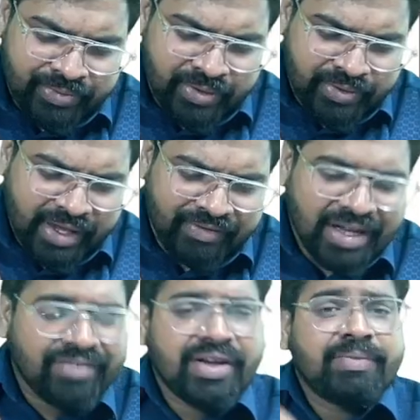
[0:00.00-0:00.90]
Okay,
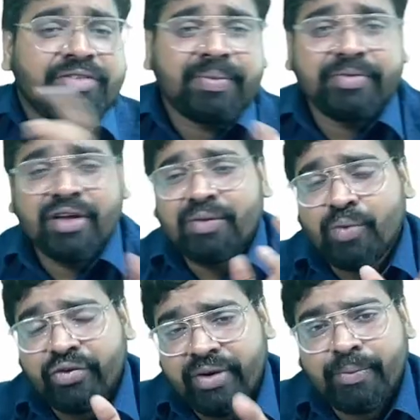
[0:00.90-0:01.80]
very famous MCQ,
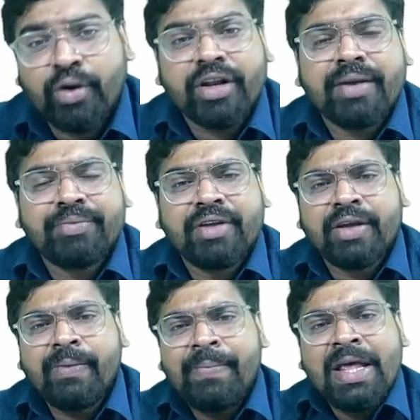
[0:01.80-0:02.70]
most important
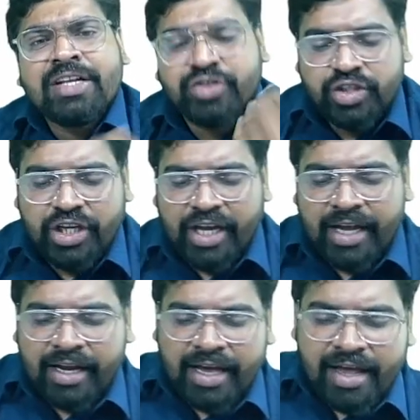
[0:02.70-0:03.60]
MCQ,
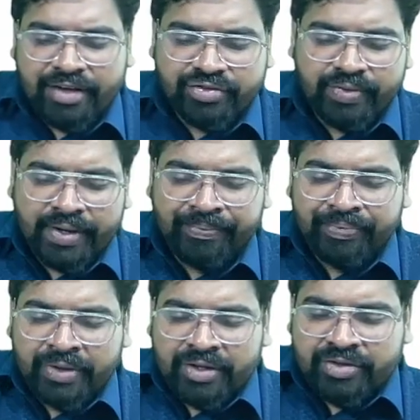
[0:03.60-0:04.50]
GNAS1.
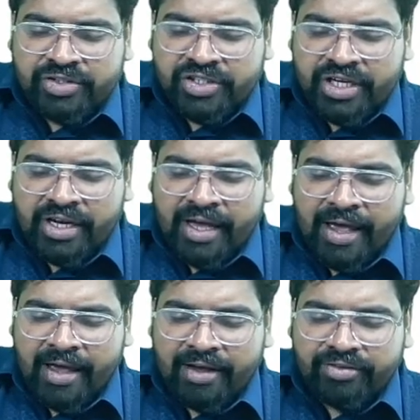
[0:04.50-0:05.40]

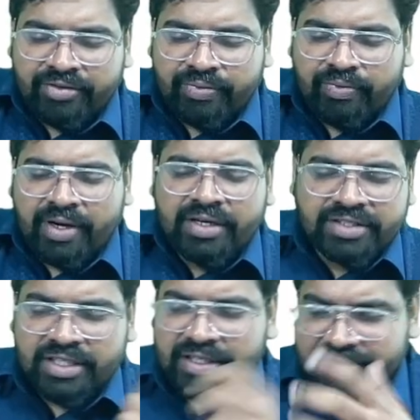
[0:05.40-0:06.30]
GNAS1
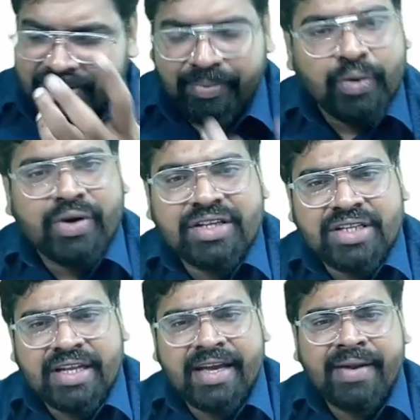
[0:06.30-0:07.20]
gene is the mutation
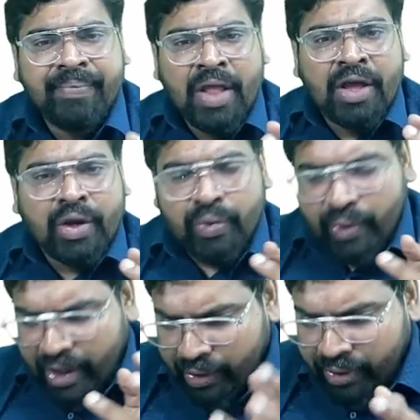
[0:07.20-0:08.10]
here.
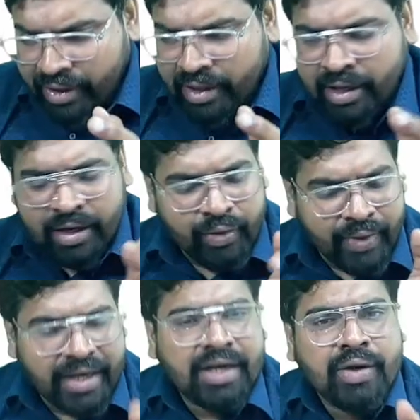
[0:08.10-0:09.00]
Guanine
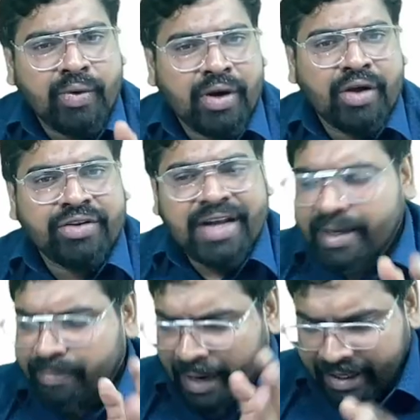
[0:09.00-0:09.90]

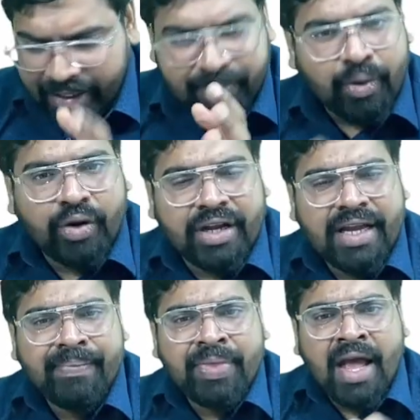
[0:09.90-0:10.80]
nucleotide binding
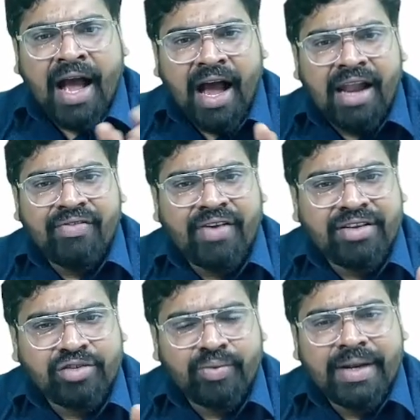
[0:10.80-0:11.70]
protein alpha
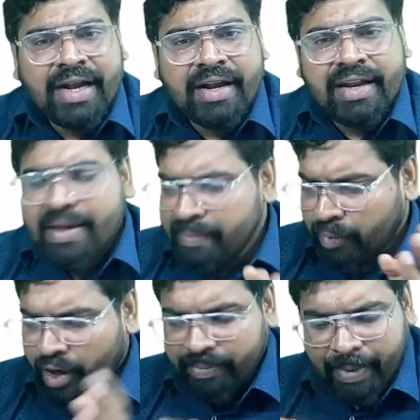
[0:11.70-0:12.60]
stimulatory
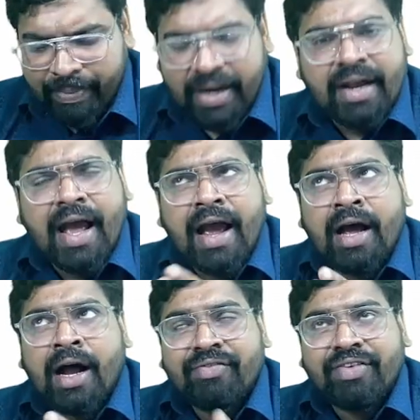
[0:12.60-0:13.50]
polypeptide,
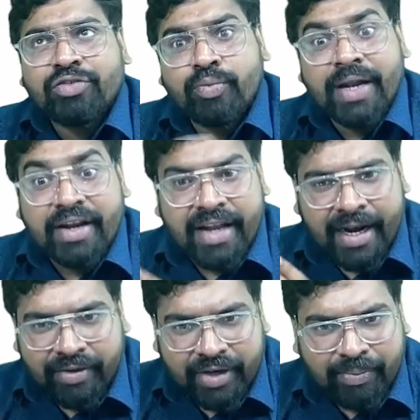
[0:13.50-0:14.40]
alpha stimulatory
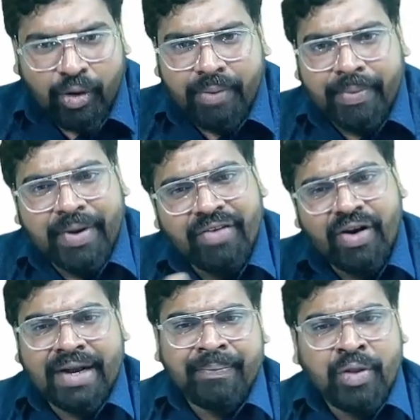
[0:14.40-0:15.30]
activity polypeptide
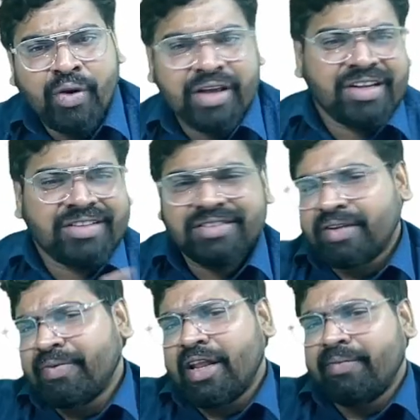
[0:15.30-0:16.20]
1. Okay, so there's a
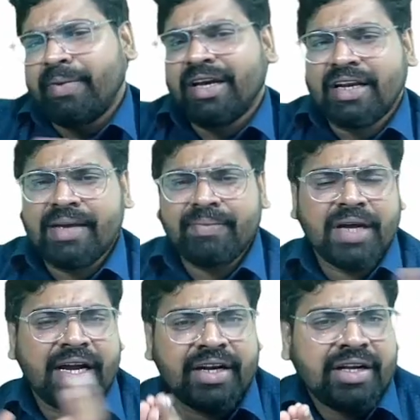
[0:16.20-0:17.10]
very big name
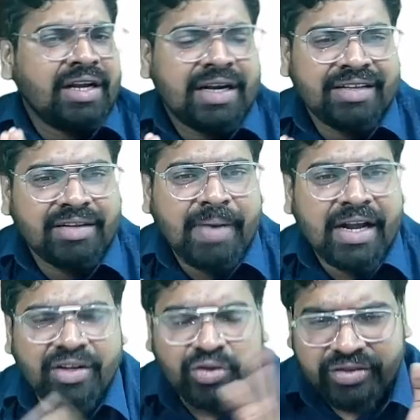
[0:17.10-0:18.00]
and it doesn't
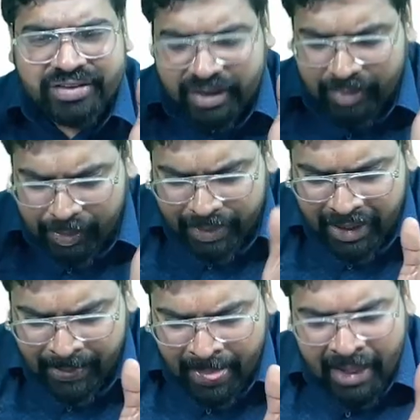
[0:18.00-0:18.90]
matter, you just
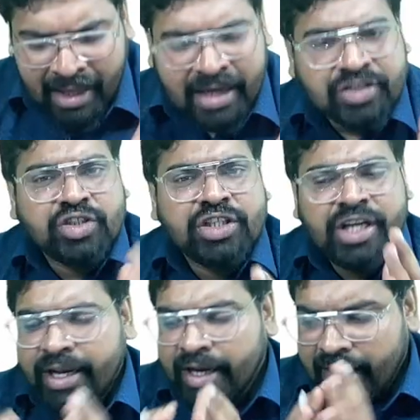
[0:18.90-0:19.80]
remember
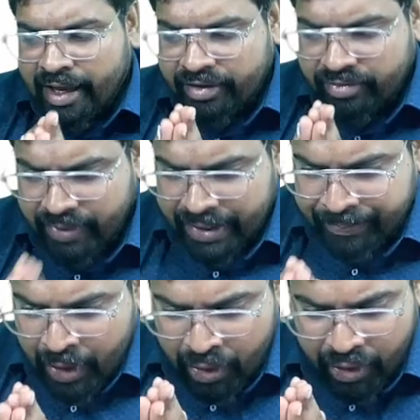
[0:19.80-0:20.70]

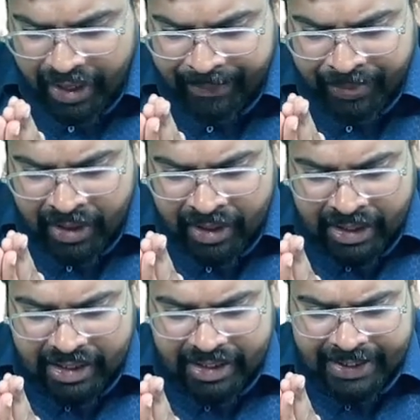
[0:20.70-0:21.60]
GNAS1. Okay,
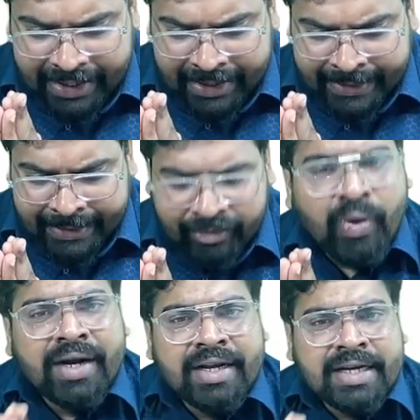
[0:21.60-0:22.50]
and
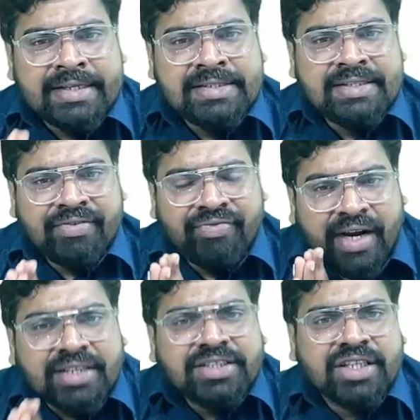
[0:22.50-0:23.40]
what is the
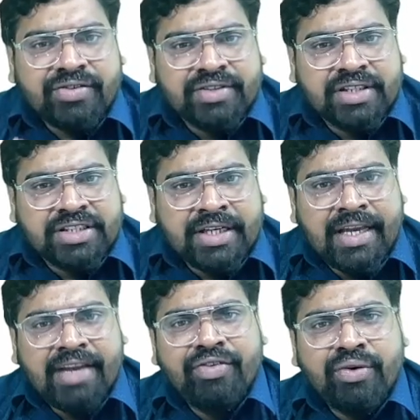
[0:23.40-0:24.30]
function of the gene?
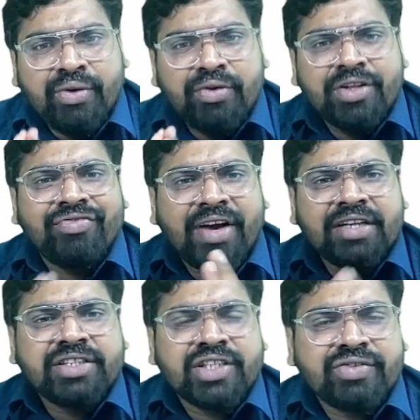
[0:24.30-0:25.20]
If you know the
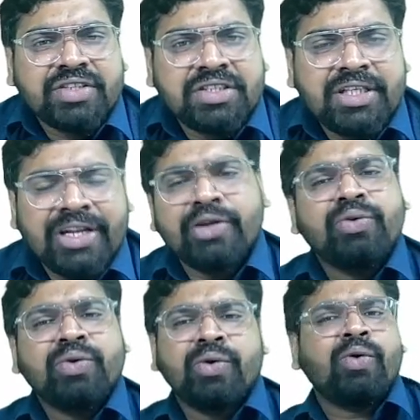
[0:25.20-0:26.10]
function of the gene, you
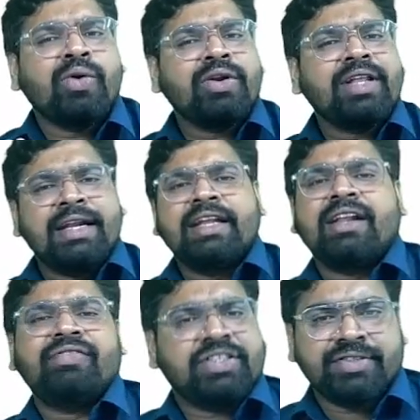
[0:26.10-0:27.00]
know all the clinical
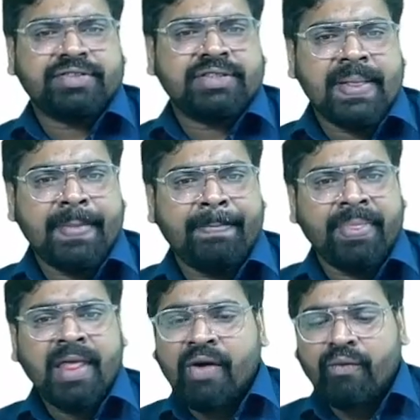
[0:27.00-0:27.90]
features.
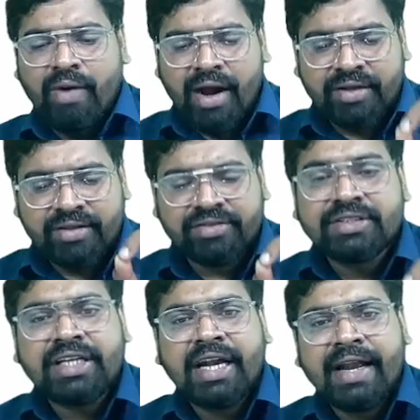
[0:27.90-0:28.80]
What this
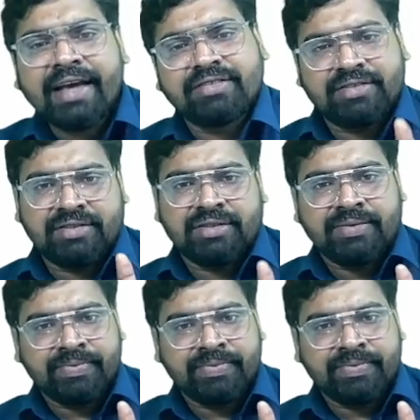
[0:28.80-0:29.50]
gene does?